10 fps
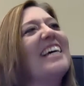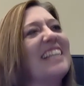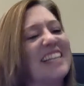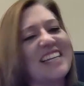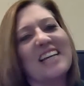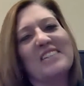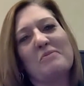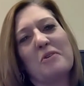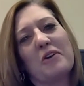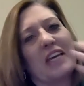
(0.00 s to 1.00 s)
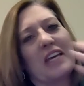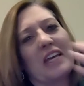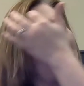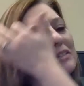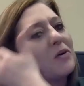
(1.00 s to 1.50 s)
Then the next morning he
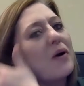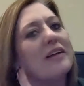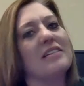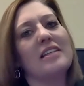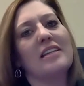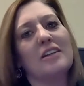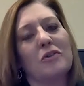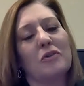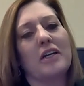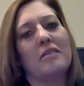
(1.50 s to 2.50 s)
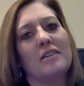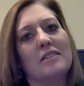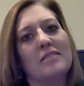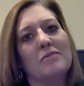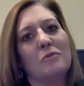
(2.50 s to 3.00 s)
was able to go out and see the Korean
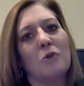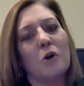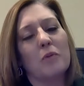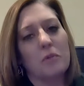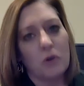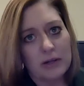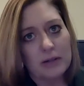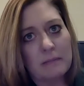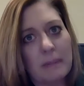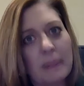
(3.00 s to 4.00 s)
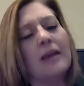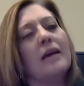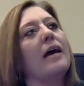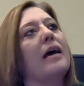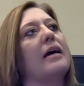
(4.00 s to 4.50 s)
War Memorial,
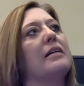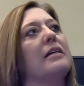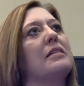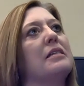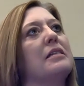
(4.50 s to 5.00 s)
and